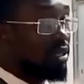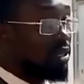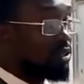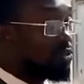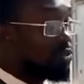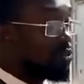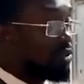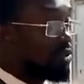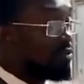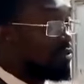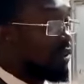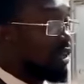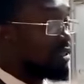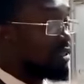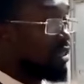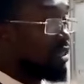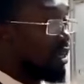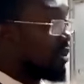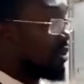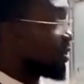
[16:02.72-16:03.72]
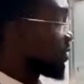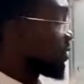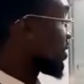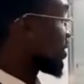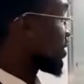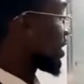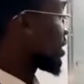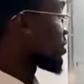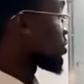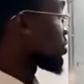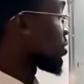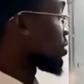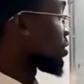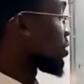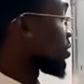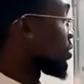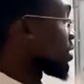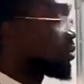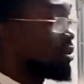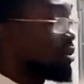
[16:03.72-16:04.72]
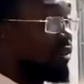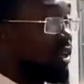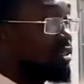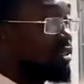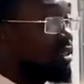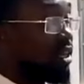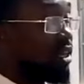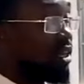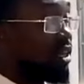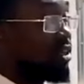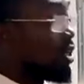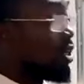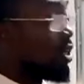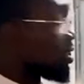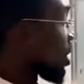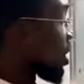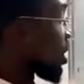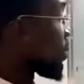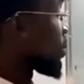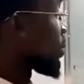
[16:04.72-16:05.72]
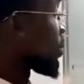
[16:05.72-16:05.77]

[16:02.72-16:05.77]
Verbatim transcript: it will reverse down. It gets to somewhere, it reverse down. Some